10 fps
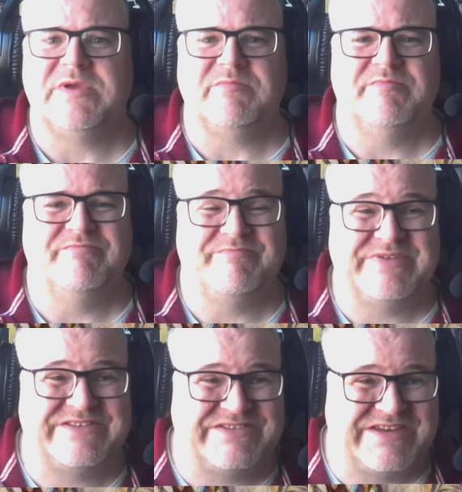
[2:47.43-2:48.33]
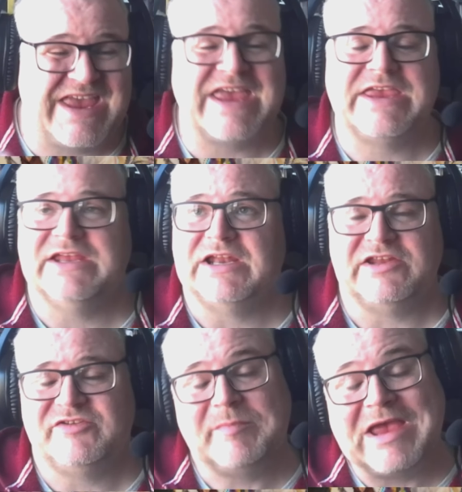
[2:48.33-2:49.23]
it being
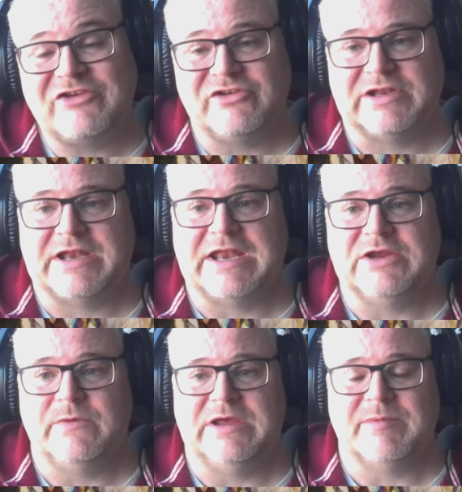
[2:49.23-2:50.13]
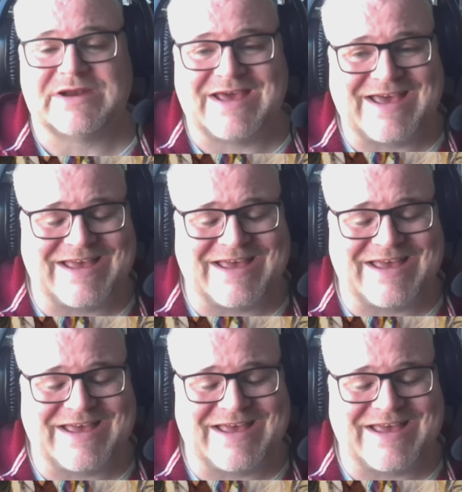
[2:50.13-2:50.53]
particularly special in any way, but I